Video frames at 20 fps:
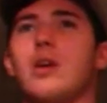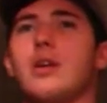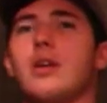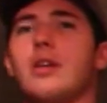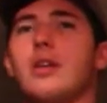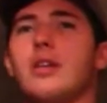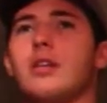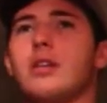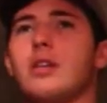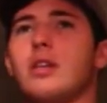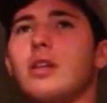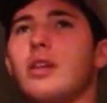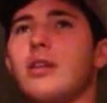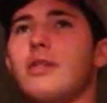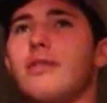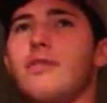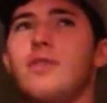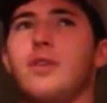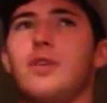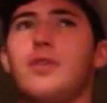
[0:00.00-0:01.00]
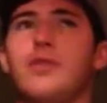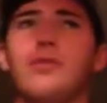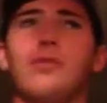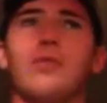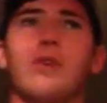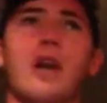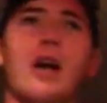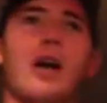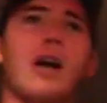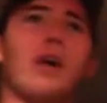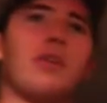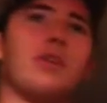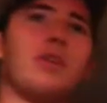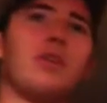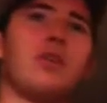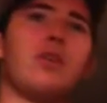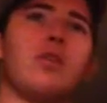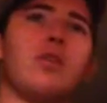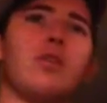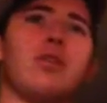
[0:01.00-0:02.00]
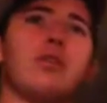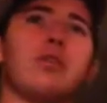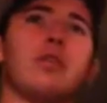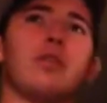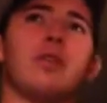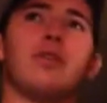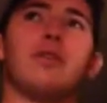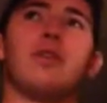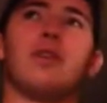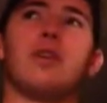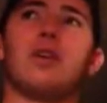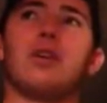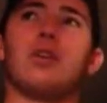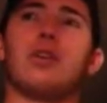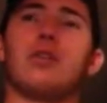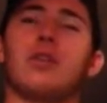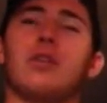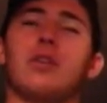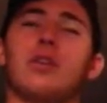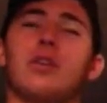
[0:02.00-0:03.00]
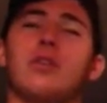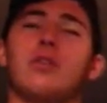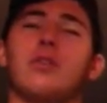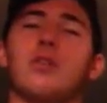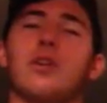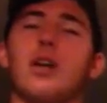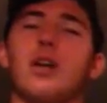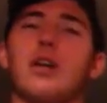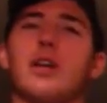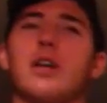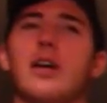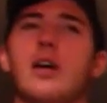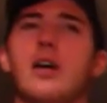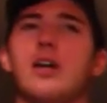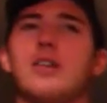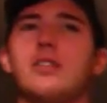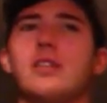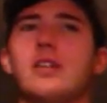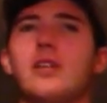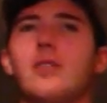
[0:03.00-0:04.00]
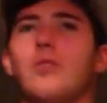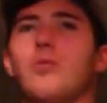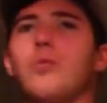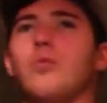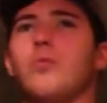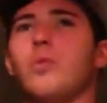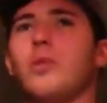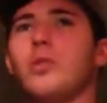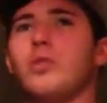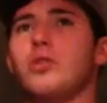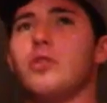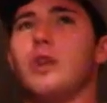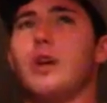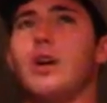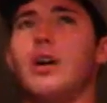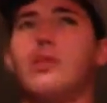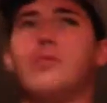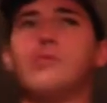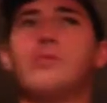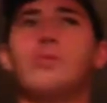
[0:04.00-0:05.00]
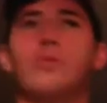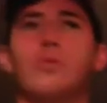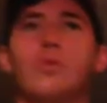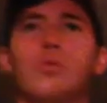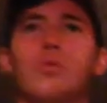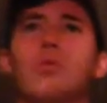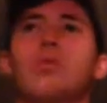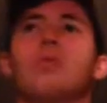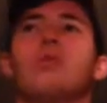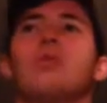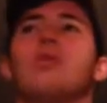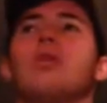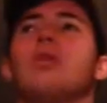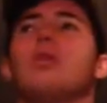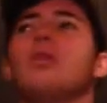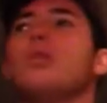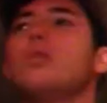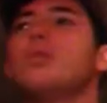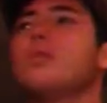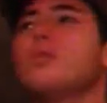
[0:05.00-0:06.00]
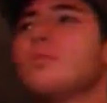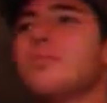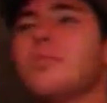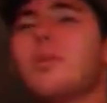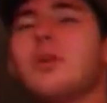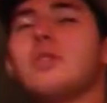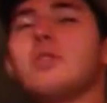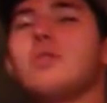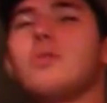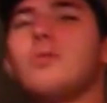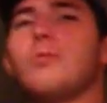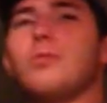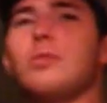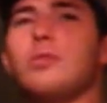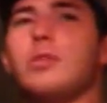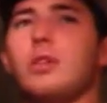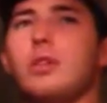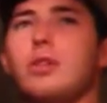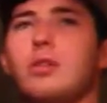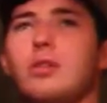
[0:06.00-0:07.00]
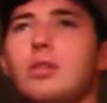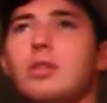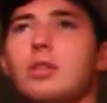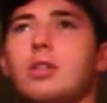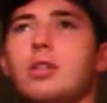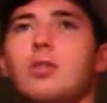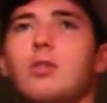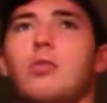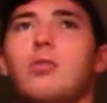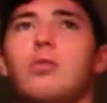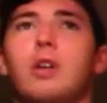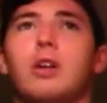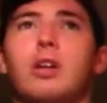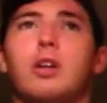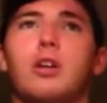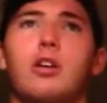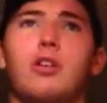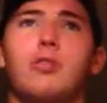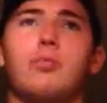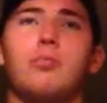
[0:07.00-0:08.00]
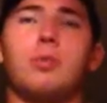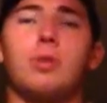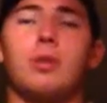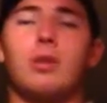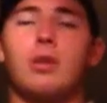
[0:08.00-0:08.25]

get a feel for how they are, if they look like they're kind of guys that would want your help, or some guys don't really need a whole lot of help.